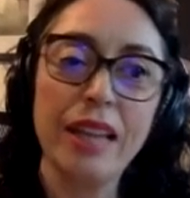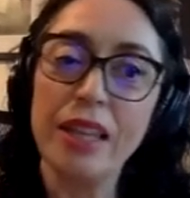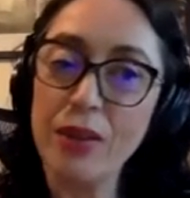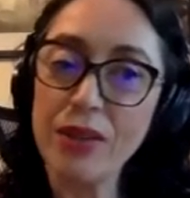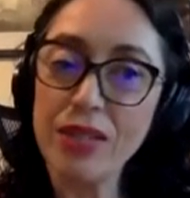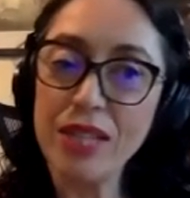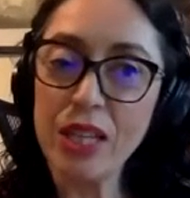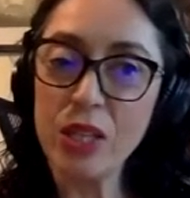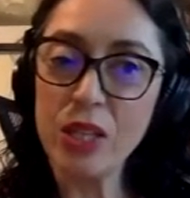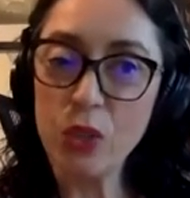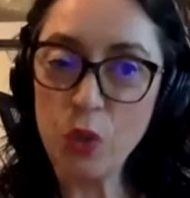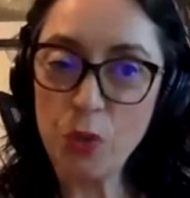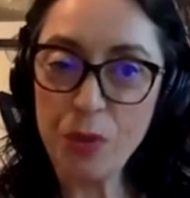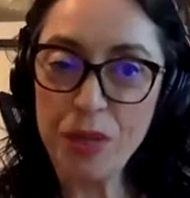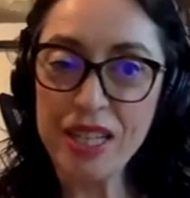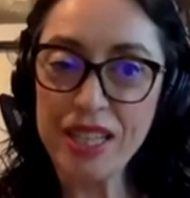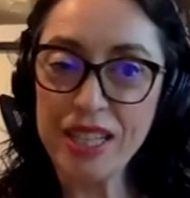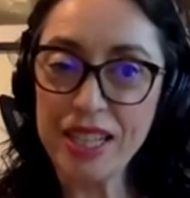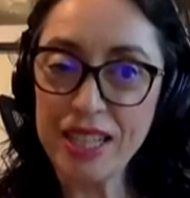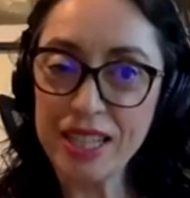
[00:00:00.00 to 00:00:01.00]
There is a
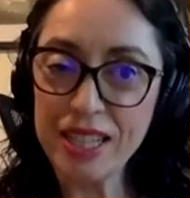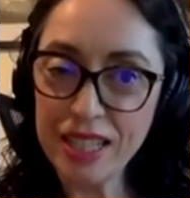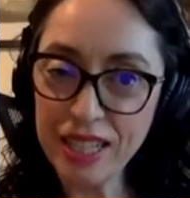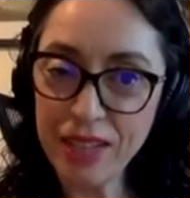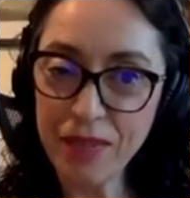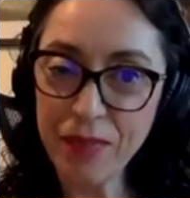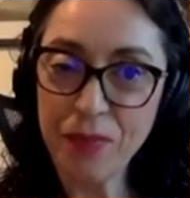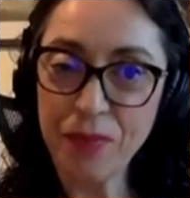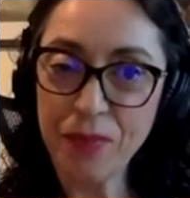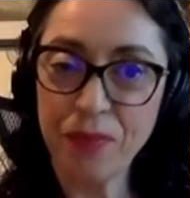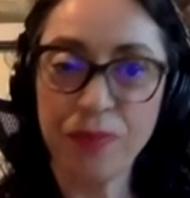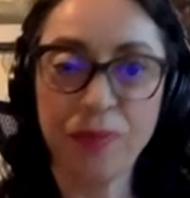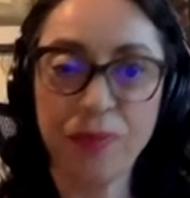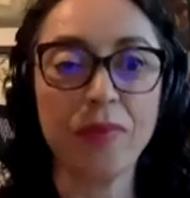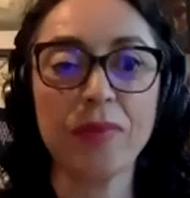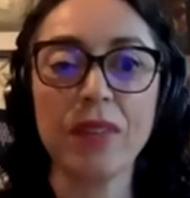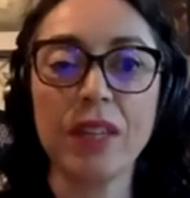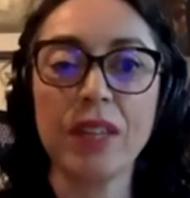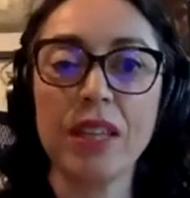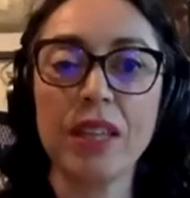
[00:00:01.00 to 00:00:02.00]
stupid Sicily
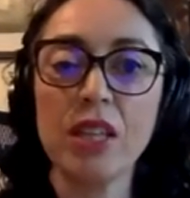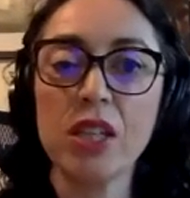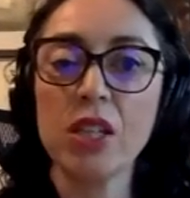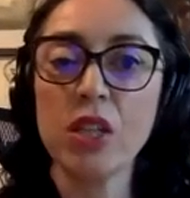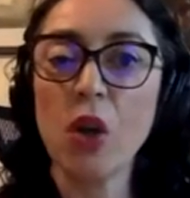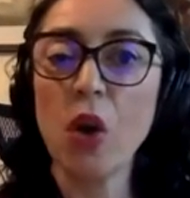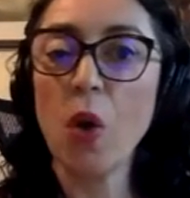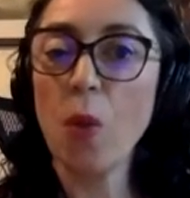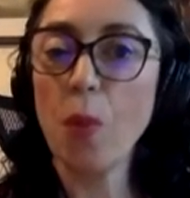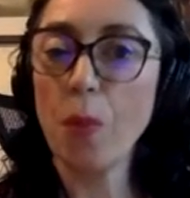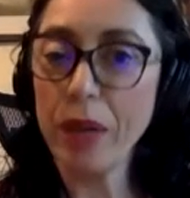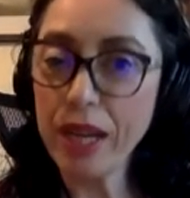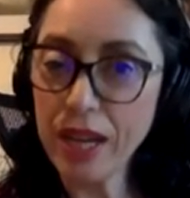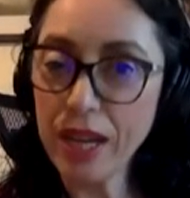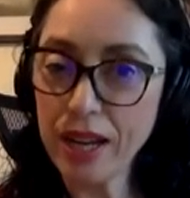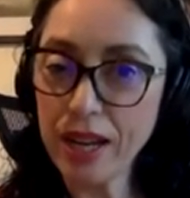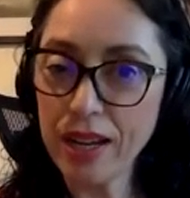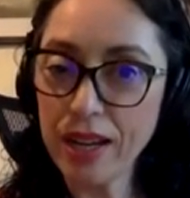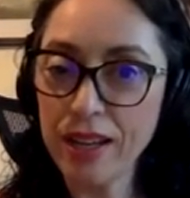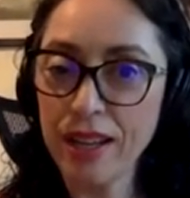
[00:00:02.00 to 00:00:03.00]
that is so
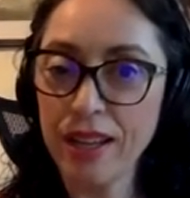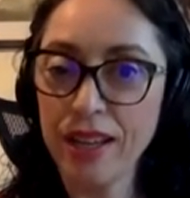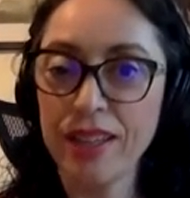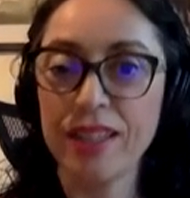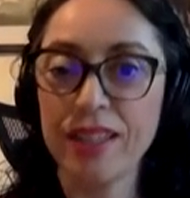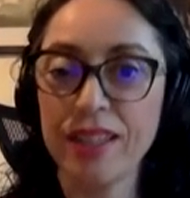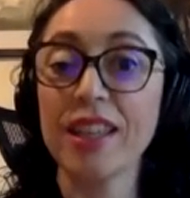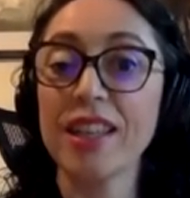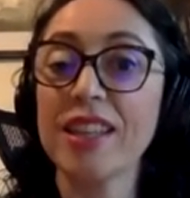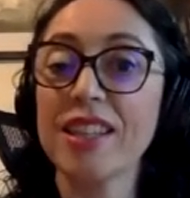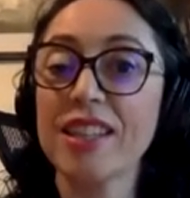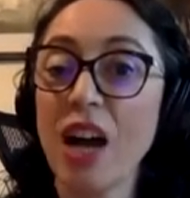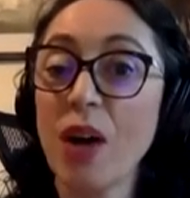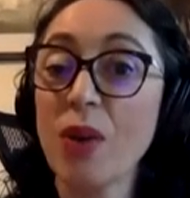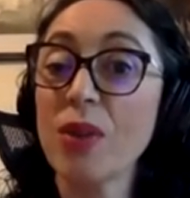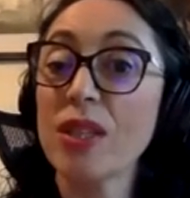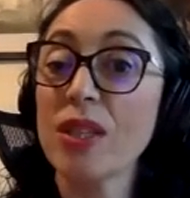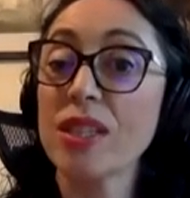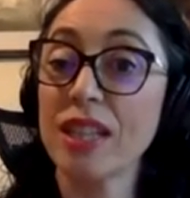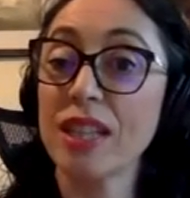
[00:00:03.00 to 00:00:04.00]
meek that it
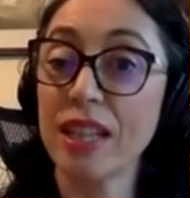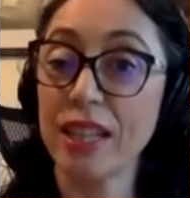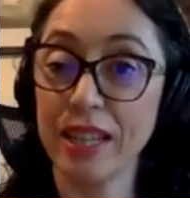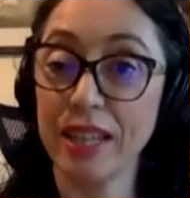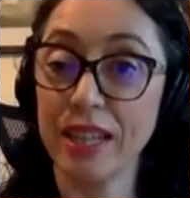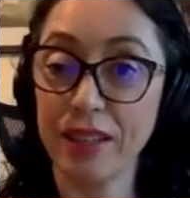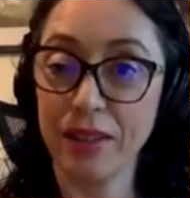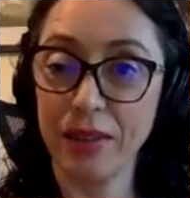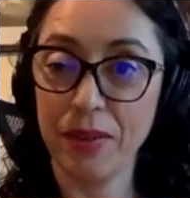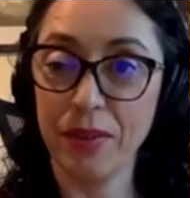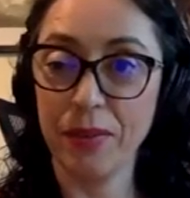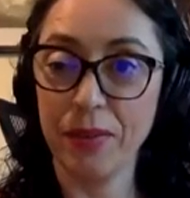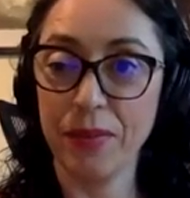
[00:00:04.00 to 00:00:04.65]
sounds silly.